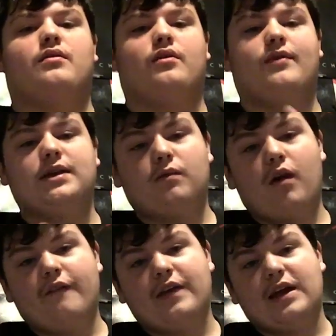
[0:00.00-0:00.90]
The reason why
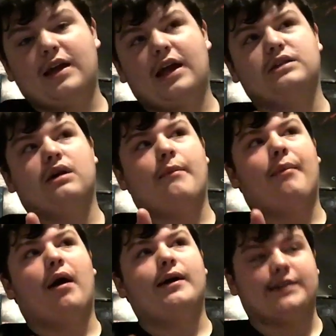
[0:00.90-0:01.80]
I think he's
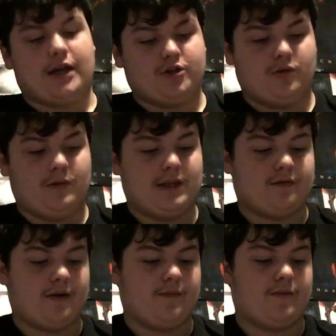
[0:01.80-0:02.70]
bisexual in this
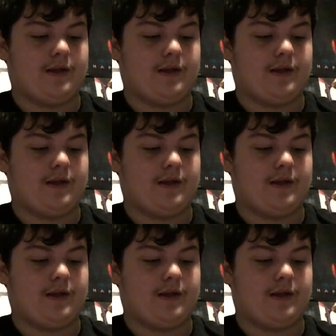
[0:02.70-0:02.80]
film,